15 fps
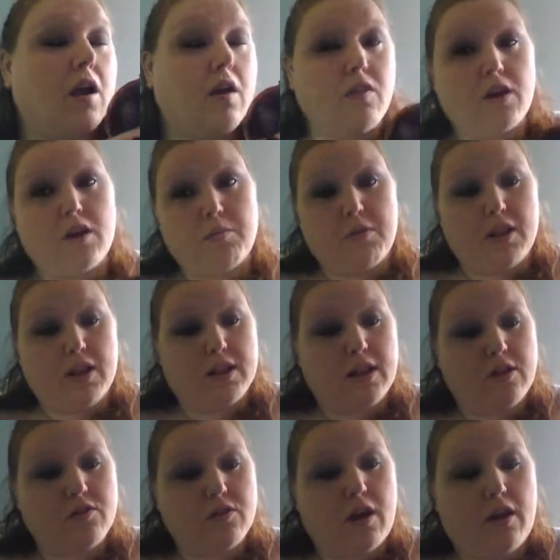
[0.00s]
and then I'm going to let
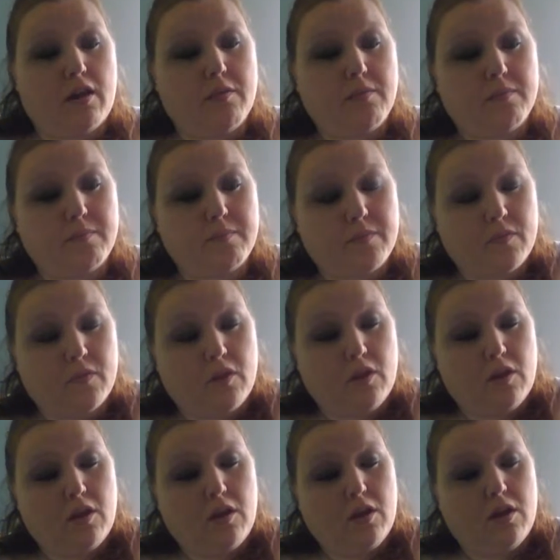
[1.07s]
that dry,
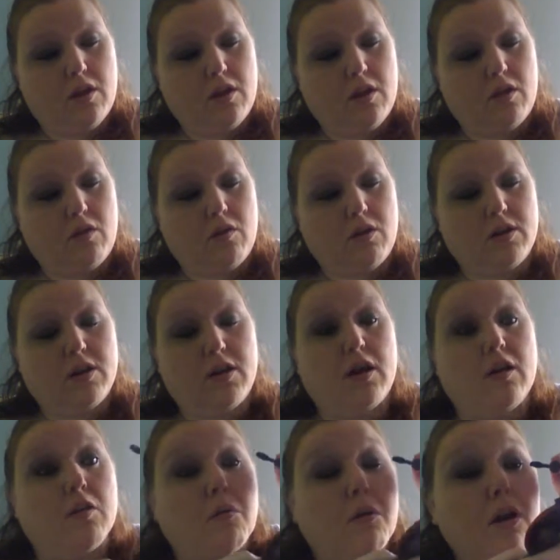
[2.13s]
and then go on to the
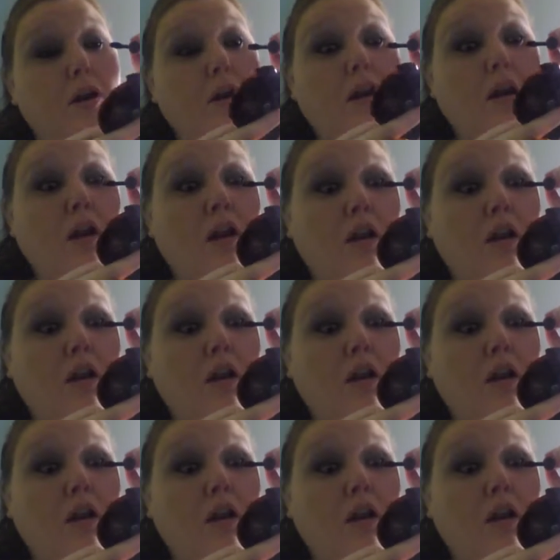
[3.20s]
other one.